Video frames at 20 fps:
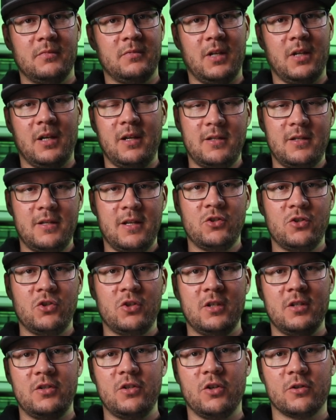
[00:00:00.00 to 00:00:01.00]
The
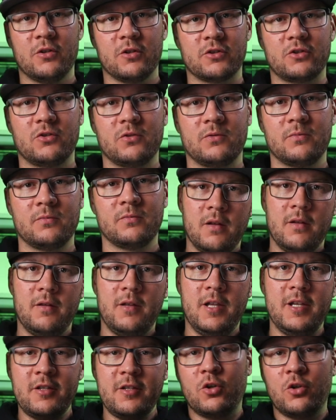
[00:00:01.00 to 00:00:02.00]
decision is yours.
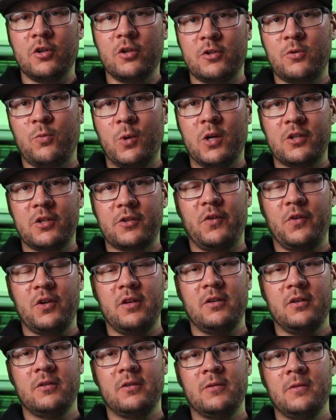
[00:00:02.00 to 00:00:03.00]
This course works for
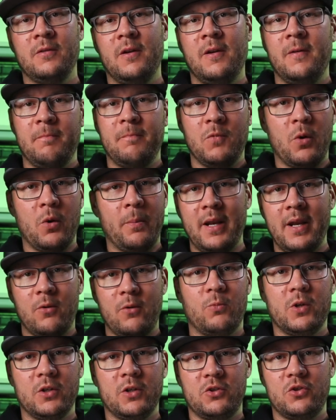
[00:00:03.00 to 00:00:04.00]
you no matter
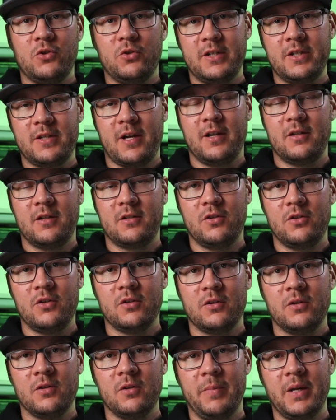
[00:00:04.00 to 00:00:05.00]
what you decide to
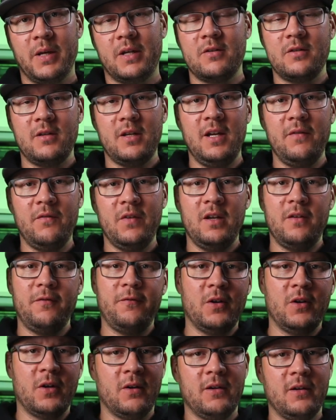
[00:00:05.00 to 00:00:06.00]
do, because even
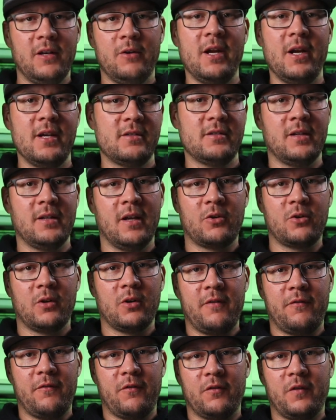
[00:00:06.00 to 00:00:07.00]
if you only race
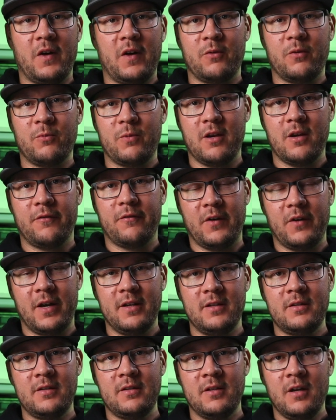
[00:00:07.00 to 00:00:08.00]
locally for fun with your
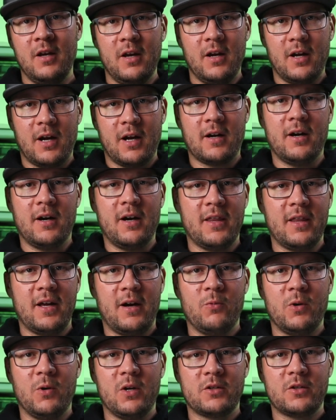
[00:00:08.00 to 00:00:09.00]
friends, a car
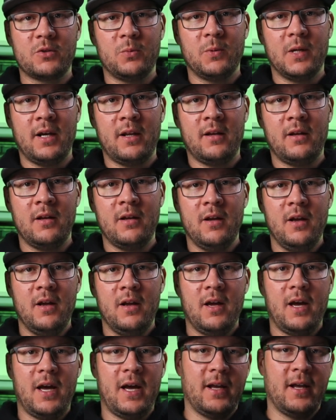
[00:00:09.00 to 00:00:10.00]
that works well
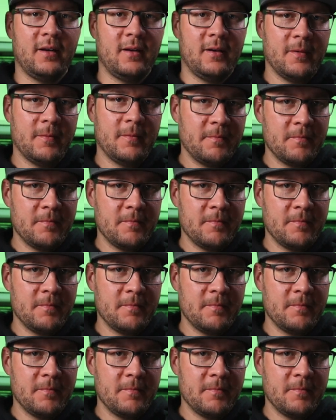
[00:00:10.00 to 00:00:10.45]
and